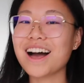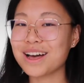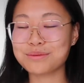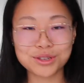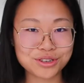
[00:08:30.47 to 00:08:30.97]

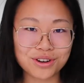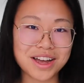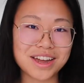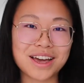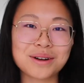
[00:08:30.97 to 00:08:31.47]
I will
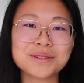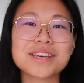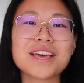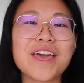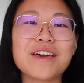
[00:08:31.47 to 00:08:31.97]
try it out.
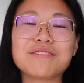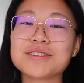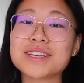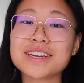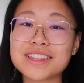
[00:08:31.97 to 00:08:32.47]
If
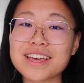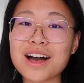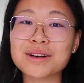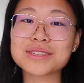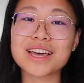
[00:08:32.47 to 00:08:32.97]
there's anything
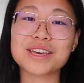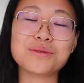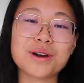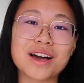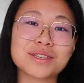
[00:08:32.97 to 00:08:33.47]
else that
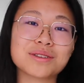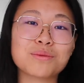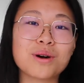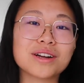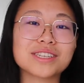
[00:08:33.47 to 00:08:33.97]
you guys
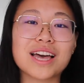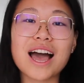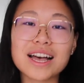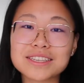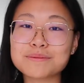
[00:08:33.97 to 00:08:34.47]
want to
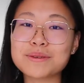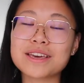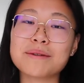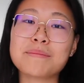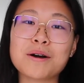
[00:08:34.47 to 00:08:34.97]
ask
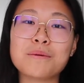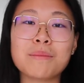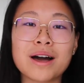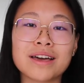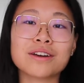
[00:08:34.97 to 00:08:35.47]
me
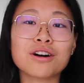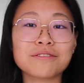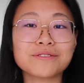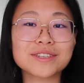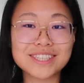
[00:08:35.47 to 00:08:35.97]
about my
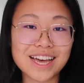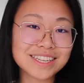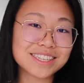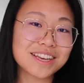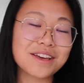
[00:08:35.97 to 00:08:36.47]
golf
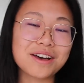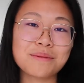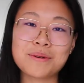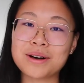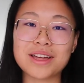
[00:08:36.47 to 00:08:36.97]
set,
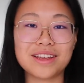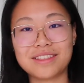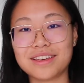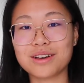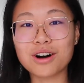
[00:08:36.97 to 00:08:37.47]
about
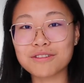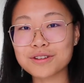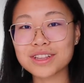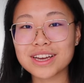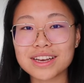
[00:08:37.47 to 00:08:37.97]
anything golf
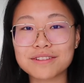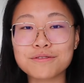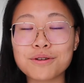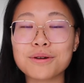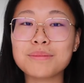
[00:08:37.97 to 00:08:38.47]
related
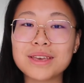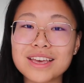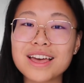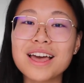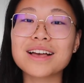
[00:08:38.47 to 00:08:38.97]
for
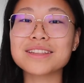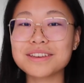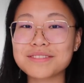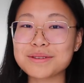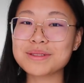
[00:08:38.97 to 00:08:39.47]
me,
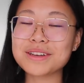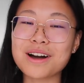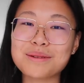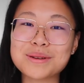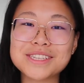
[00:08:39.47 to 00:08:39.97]
leave them in the
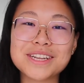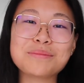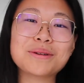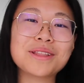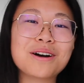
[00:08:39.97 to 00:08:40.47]
comments
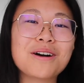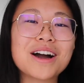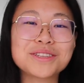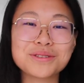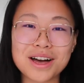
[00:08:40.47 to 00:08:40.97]
down below.
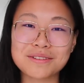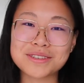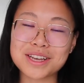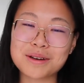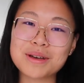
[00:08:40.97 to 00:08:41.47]
I do have
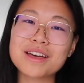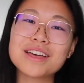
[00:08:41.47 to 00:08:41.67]
some